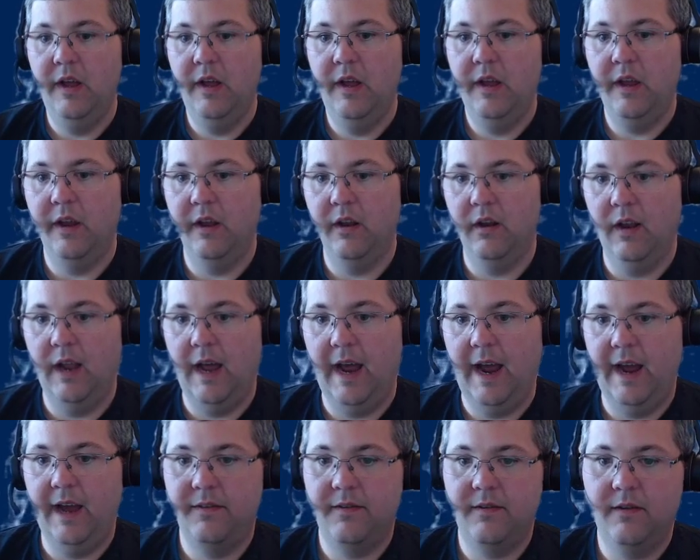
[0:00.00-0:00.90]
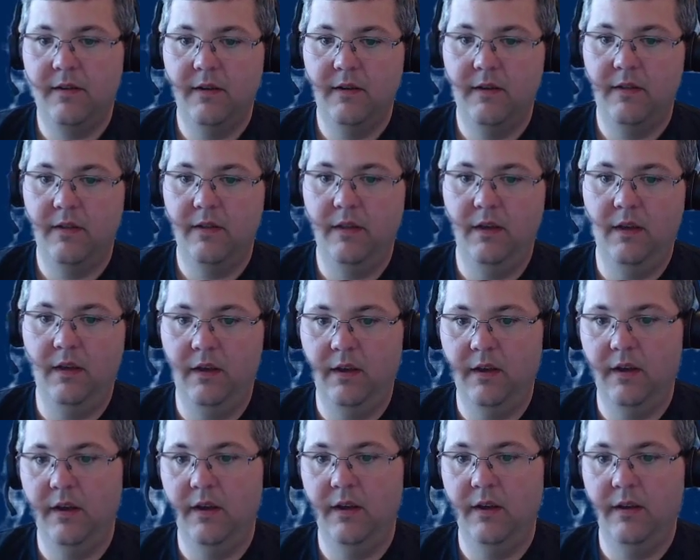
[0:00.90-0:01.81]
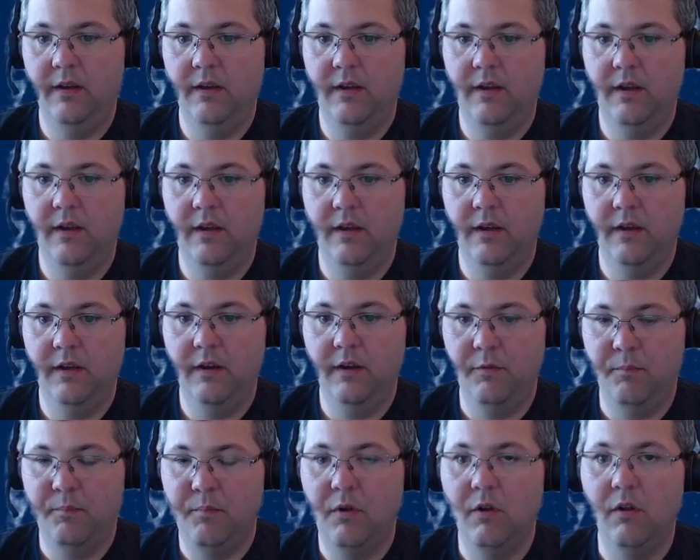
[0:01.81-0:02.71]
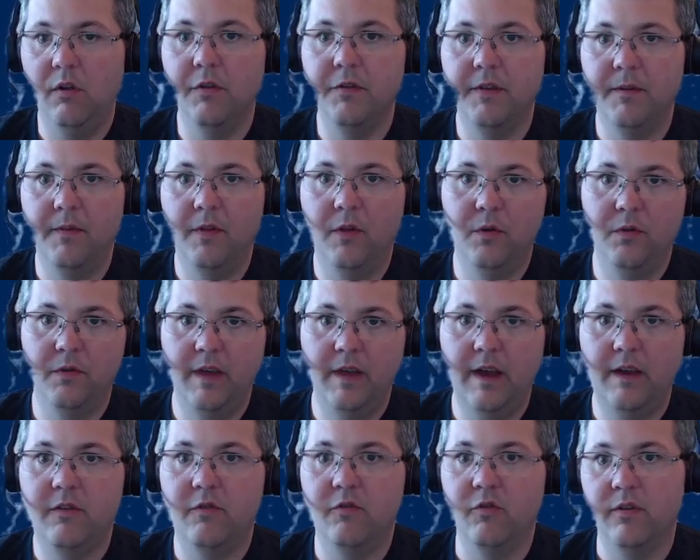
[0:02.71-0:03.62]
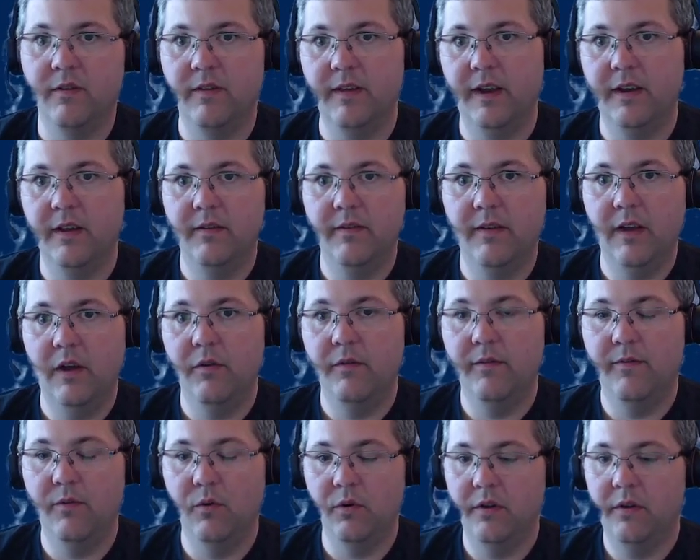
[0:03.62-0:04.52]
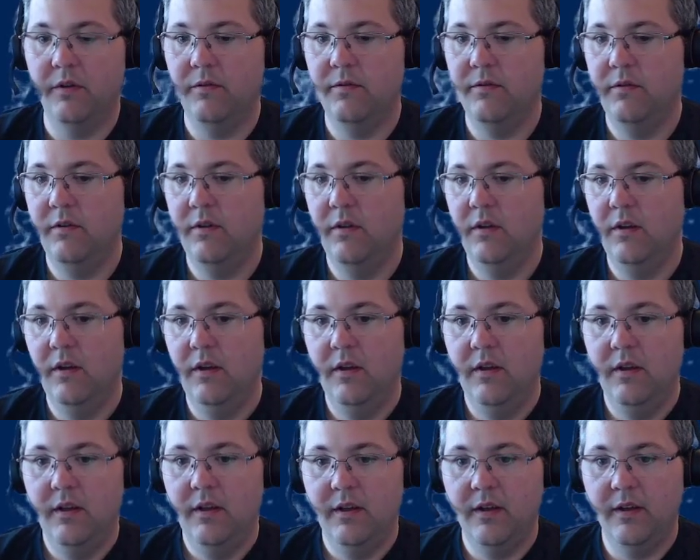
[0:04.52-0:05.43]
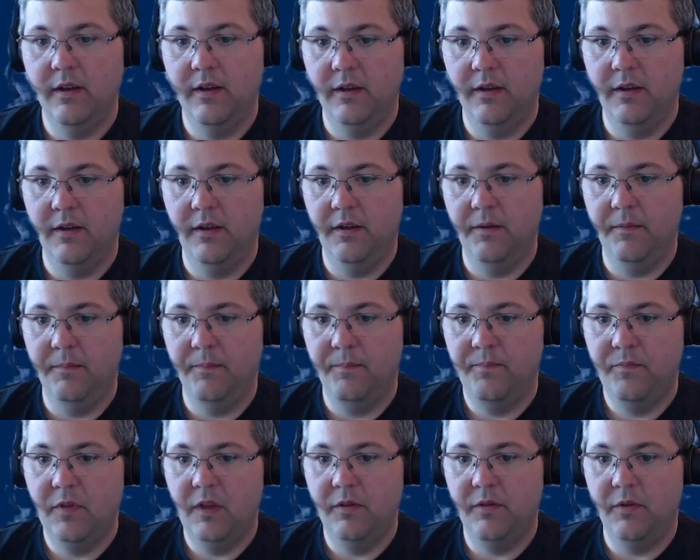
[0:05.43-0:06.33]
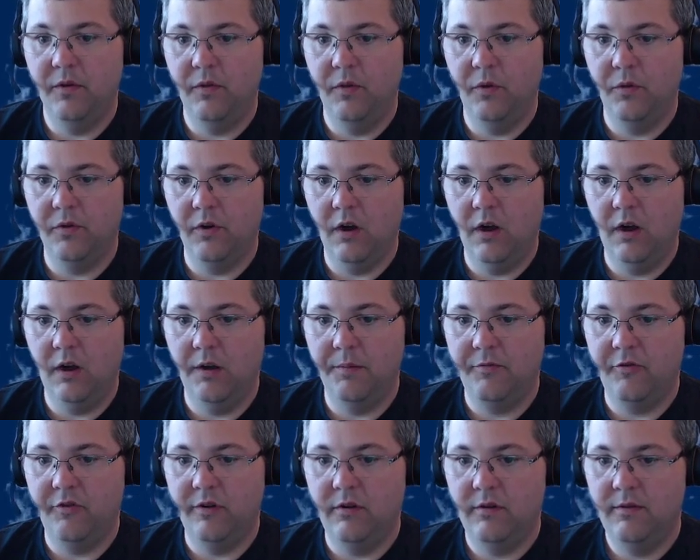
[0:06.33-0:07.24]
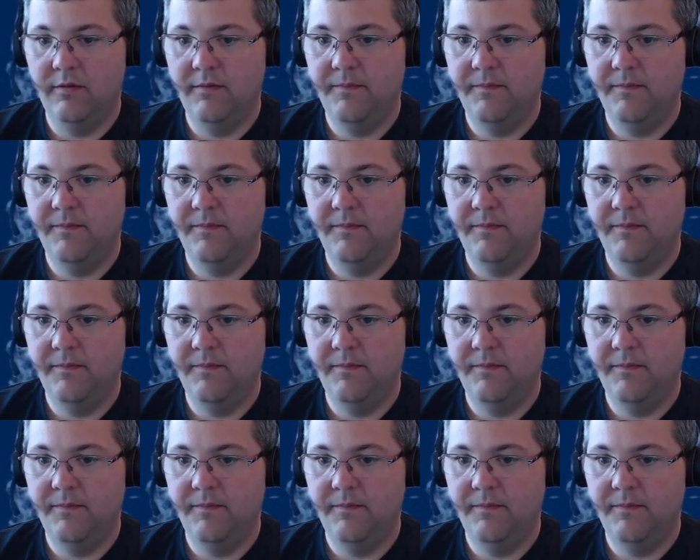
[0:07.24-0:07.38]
it'll ask it'll pull some of those extra settings out for you. So those are optional.